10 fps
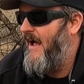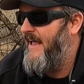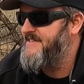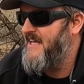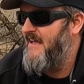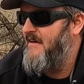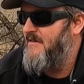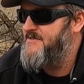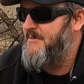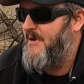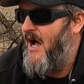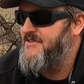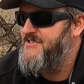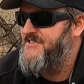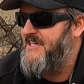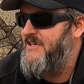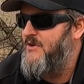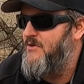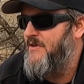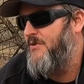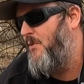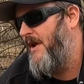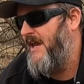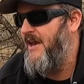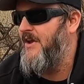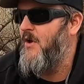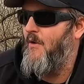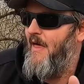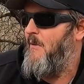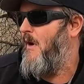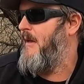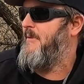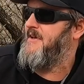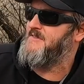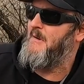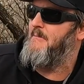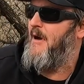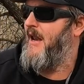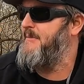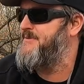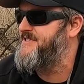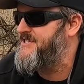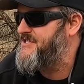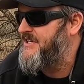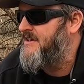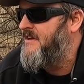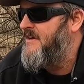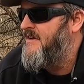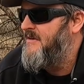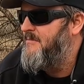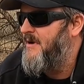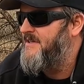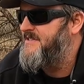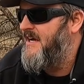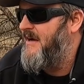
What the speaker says: guess I subconsciously knew that the wing needed to go that way because of my body position, but